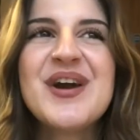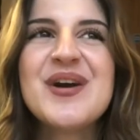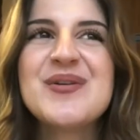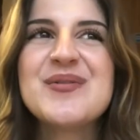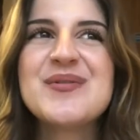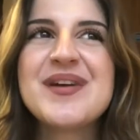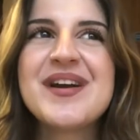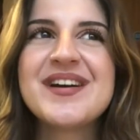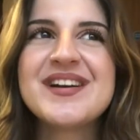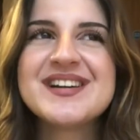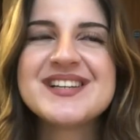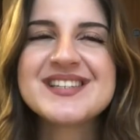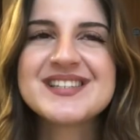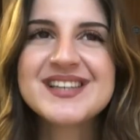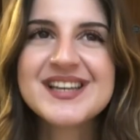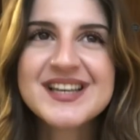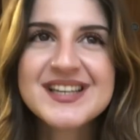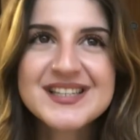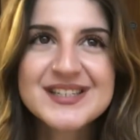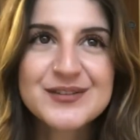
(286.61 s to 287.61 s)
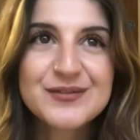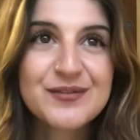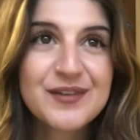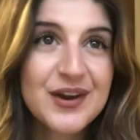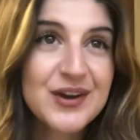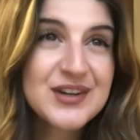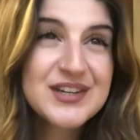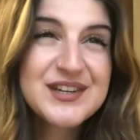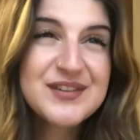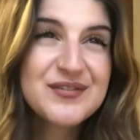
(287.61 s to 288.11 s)
We are six
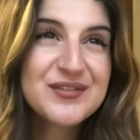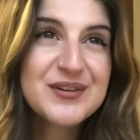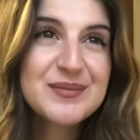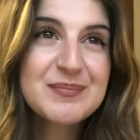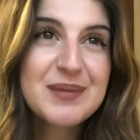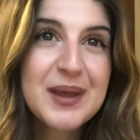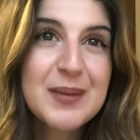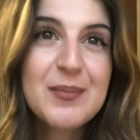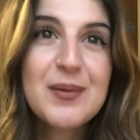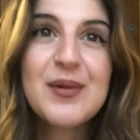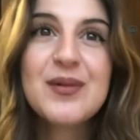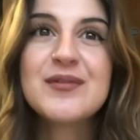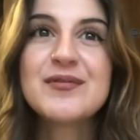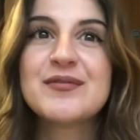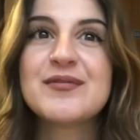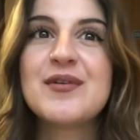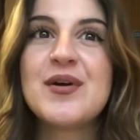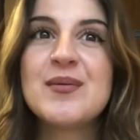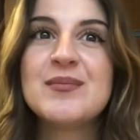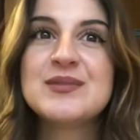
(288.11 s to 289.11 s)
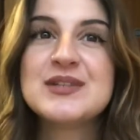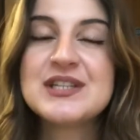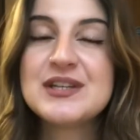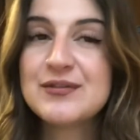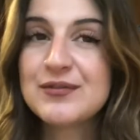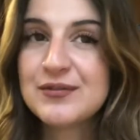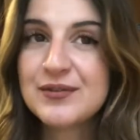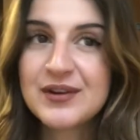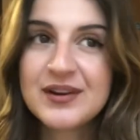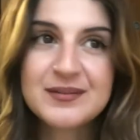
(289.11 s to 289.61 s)
very different people from
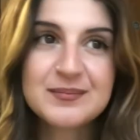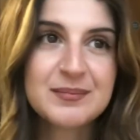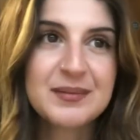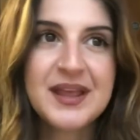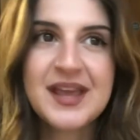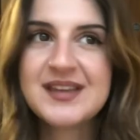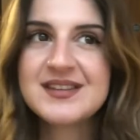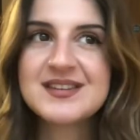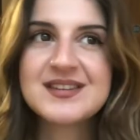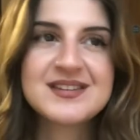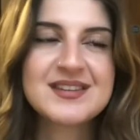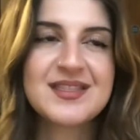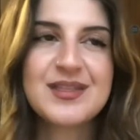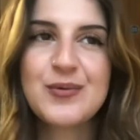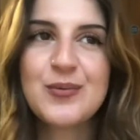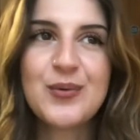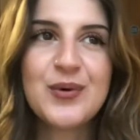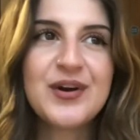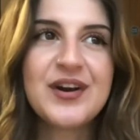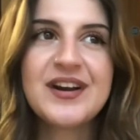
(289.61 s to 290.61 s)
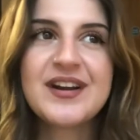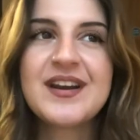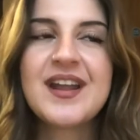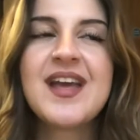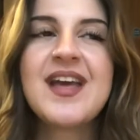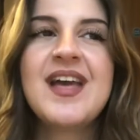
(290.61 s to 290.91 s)
different places in the world,